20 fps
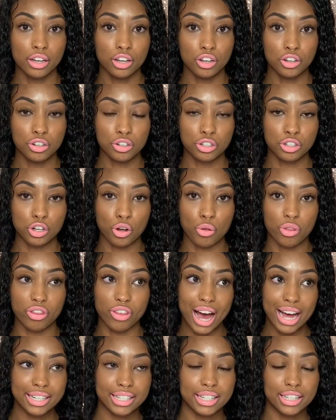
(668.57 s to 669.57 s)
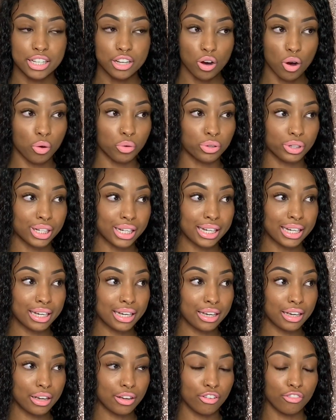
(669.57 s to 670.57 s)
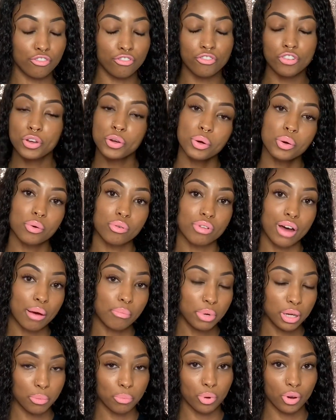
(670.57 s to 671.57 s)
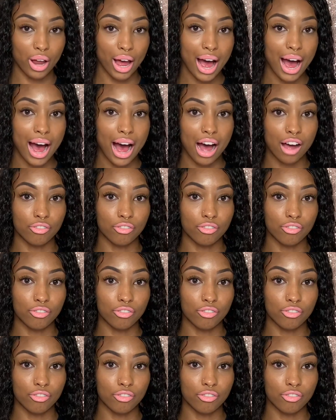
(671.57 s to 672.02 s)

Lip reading: So that's the only view that people have.